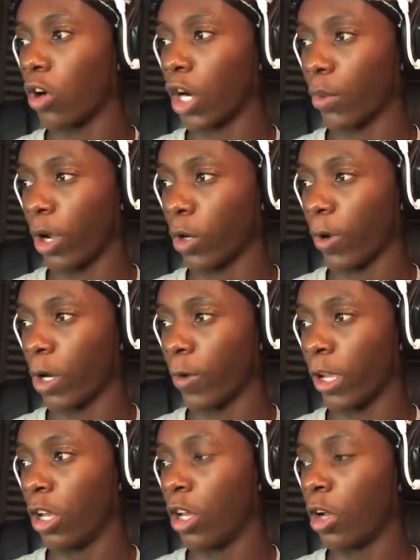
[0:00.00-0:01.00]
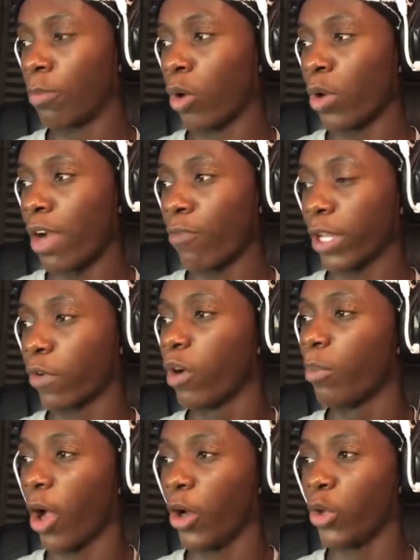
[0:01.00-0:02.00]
All the way, all the way, all the way. Bro, we have Ricky Rubio on